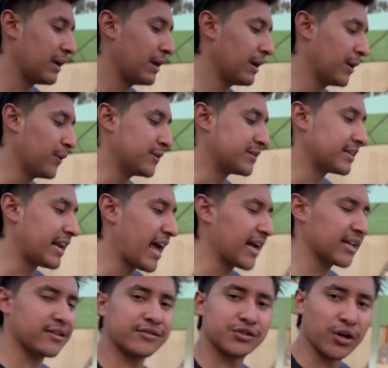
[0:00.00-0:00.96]
it was an
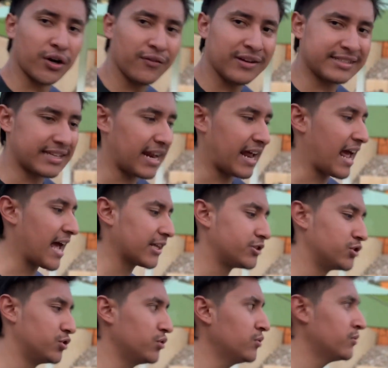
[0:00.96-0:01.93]
act of service that I had
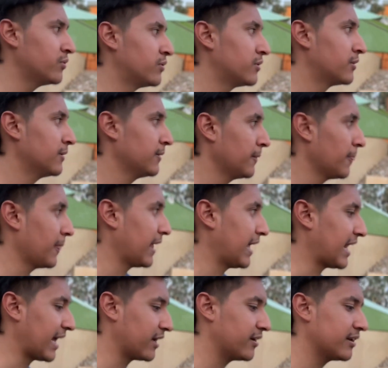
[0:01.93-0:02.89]
to do,
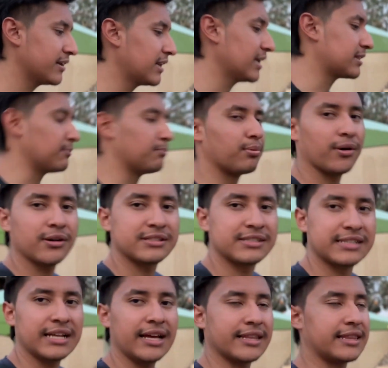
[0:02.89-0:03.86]
and I couldn't let the bird
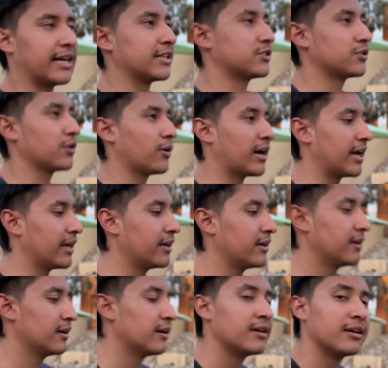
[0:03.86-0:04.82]
stay like that. So I
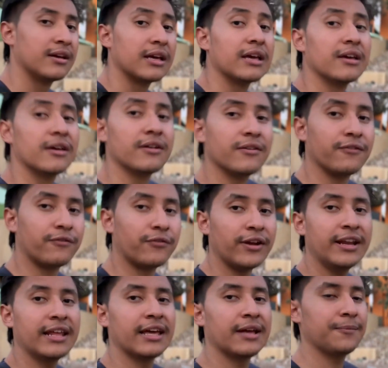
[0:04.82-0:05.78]

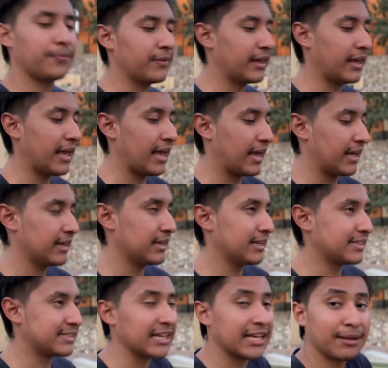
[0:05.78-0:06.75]
freed it and
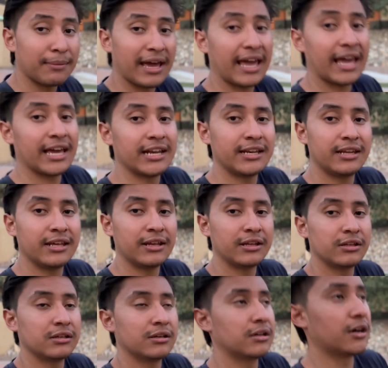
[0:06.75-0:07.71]
stayed in my hand,
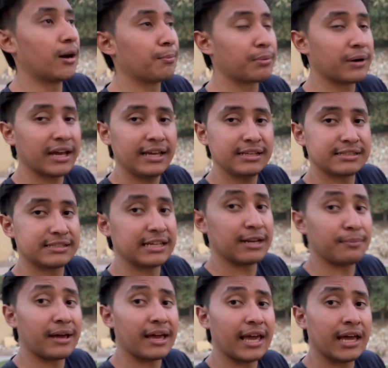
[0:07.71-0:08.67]
upright, stayed
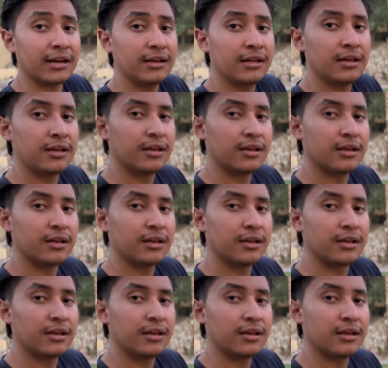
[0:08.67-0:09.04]
in my hand,